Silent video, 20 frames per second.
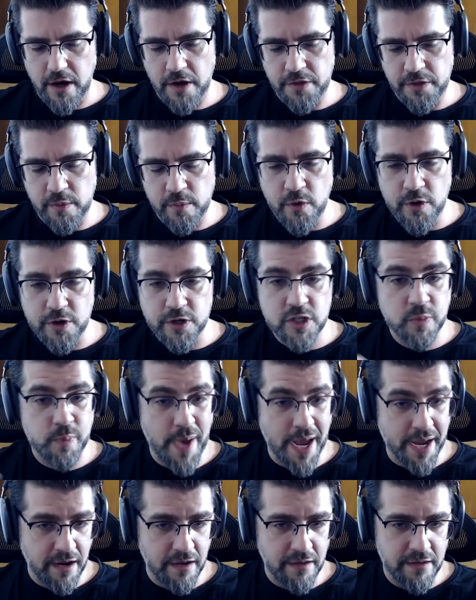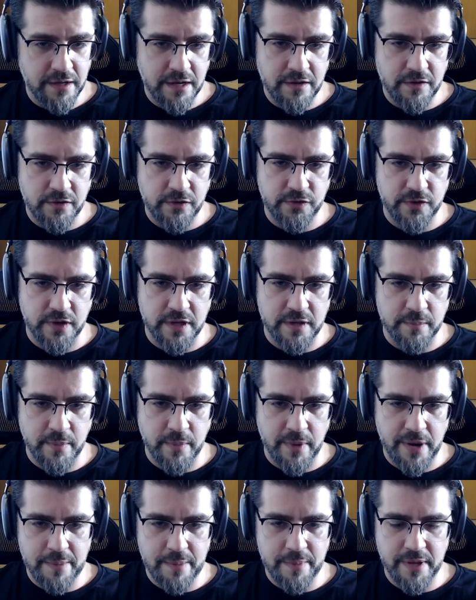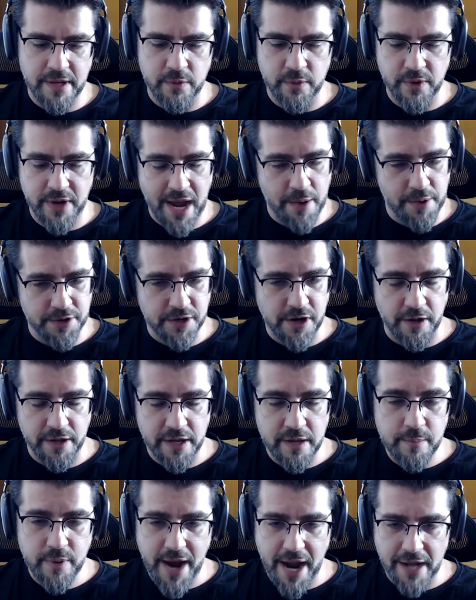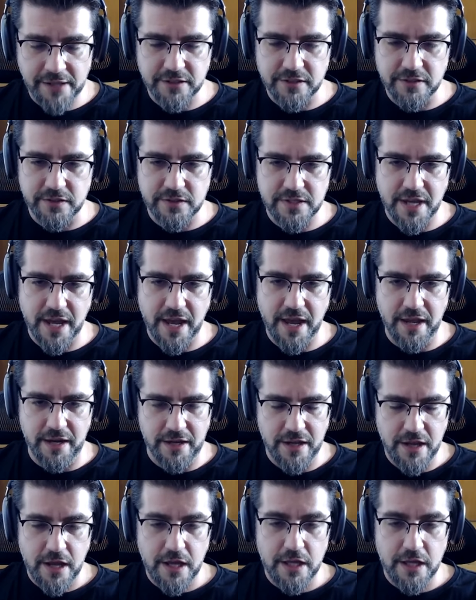On the more speculative and maybe what I would call impractical side,